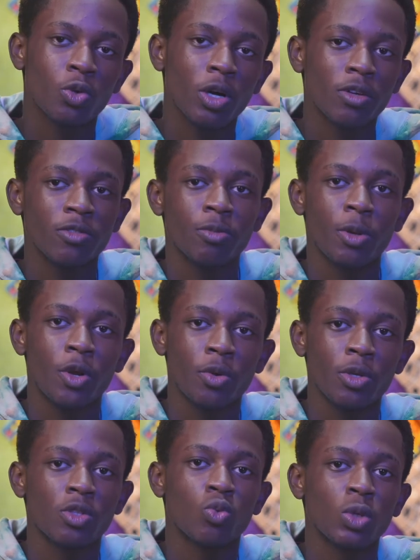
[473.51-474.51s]
you have
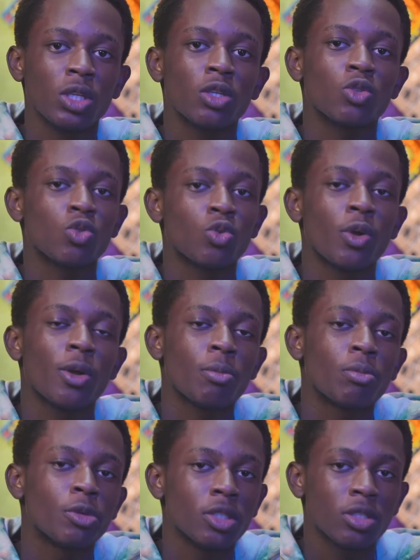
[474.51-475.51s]
parents willing to
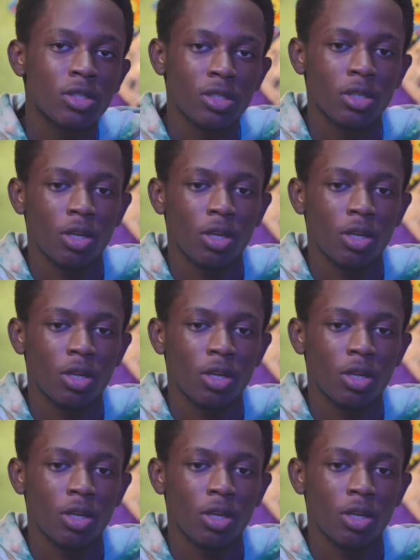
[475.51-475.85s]
embrace